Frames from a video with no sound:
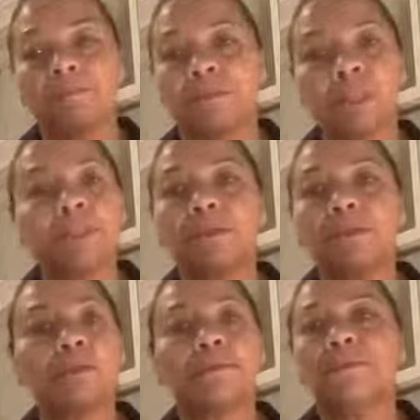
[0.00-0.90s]

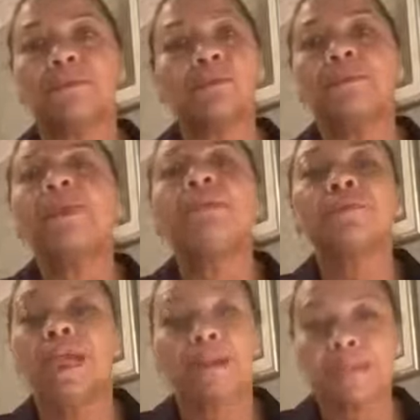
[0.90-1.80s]
guilt, or whatever
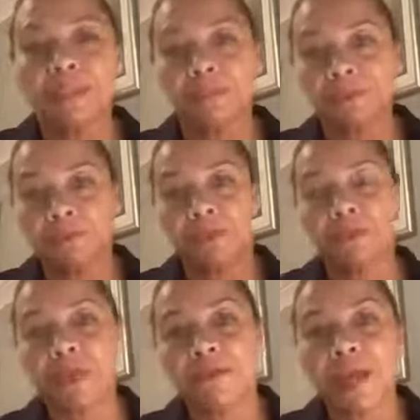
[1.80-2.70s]
it happens to be for you,
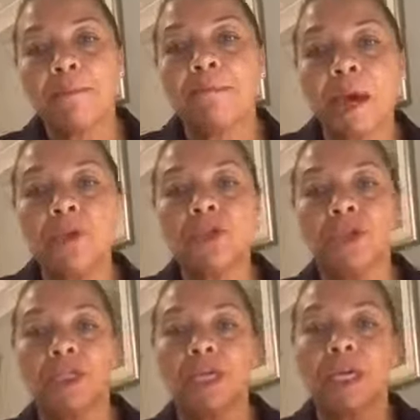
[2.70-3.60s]
whatever that
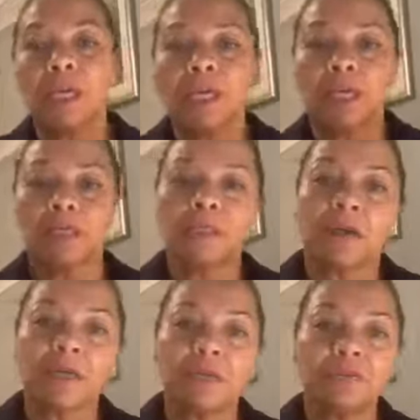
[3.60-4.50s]
emotion is
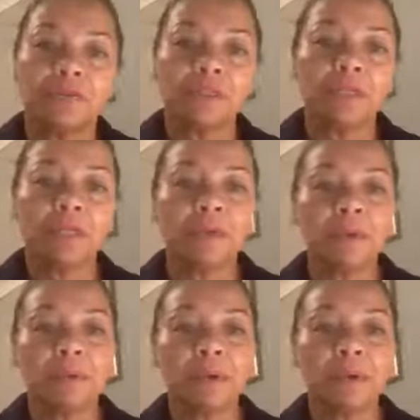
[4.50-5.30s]
going on for you,